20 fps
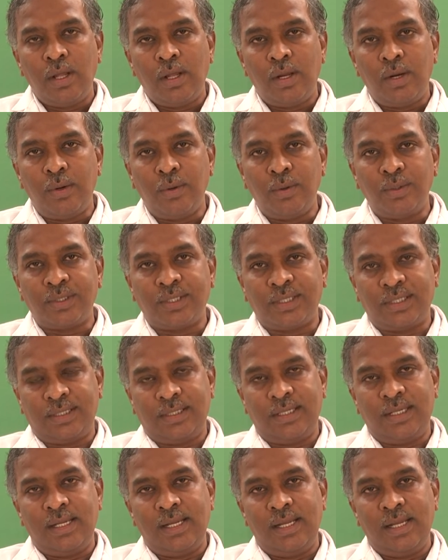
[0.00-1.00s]
Nose,
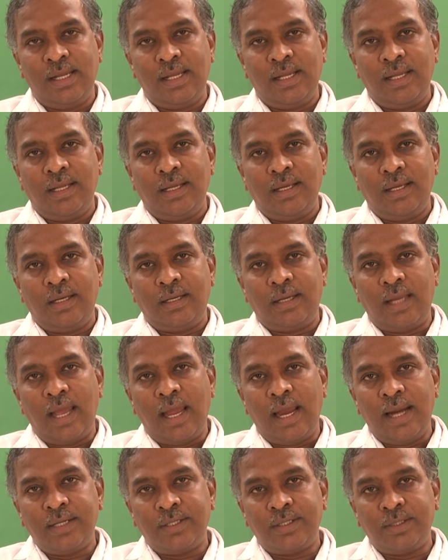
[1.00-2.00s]
it
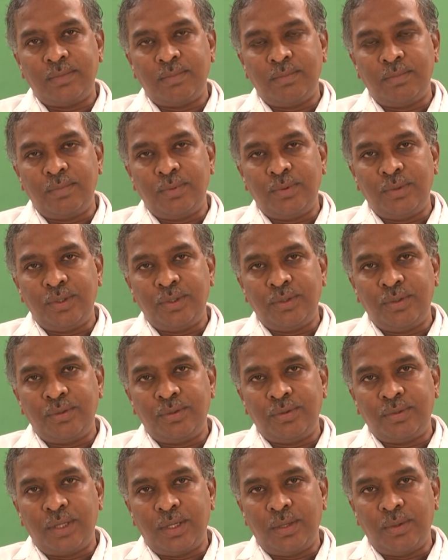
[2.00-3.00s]
adds beauty
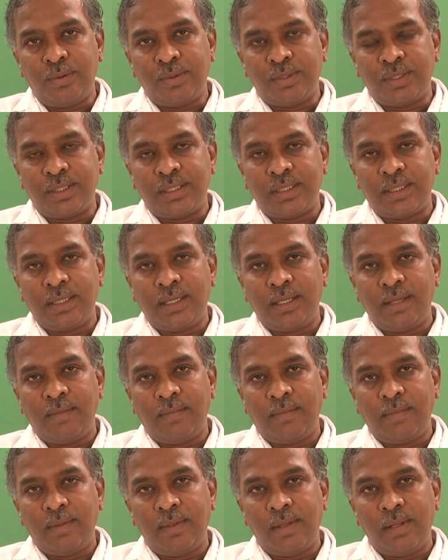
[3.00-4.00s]
to the nose.
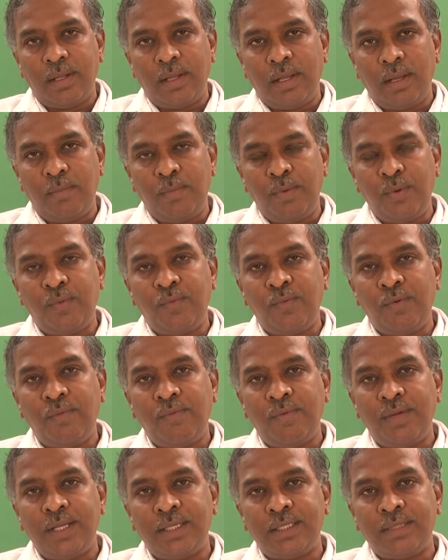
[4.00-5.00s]
A beautiful
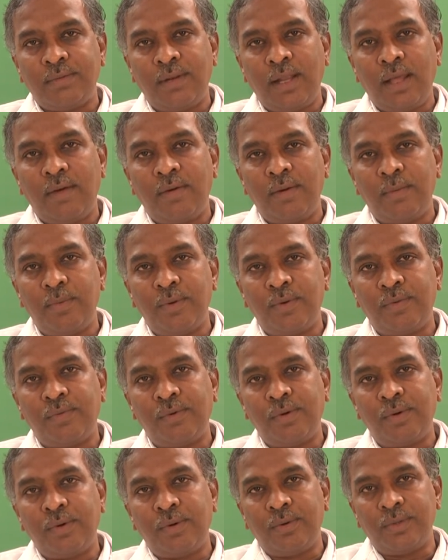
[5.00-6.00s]
face will have a
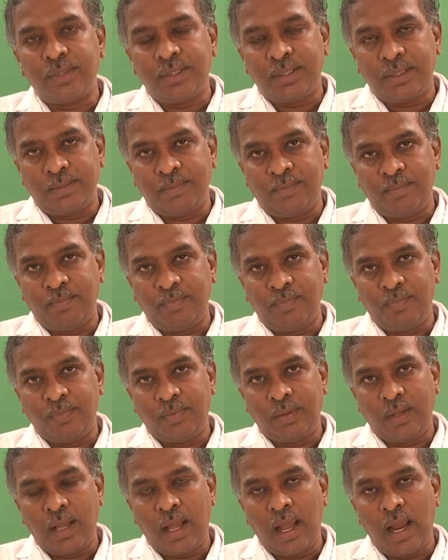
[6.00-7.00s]
beautiful nose,
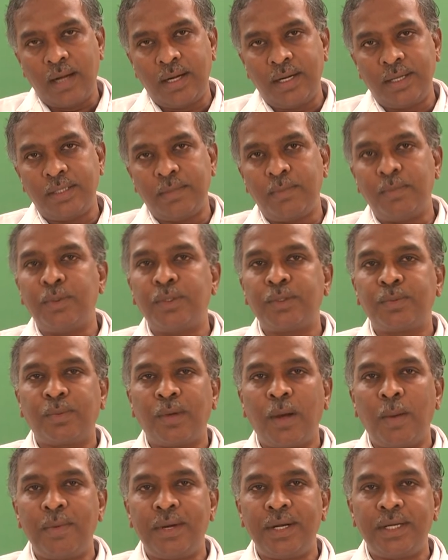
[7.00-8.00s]
and it's the most
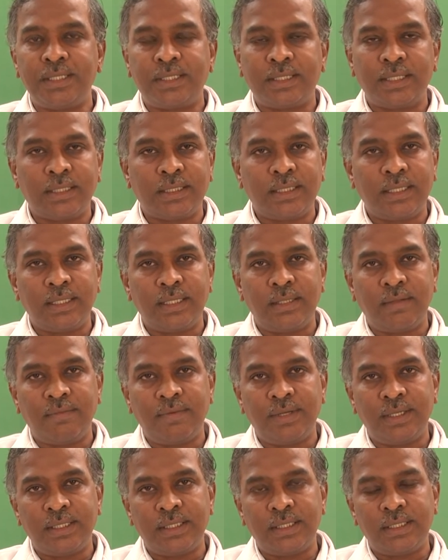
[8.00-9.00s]
prominent structure in the
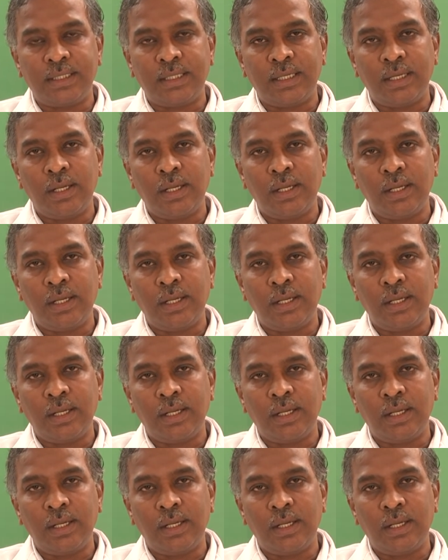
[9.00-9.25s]
face.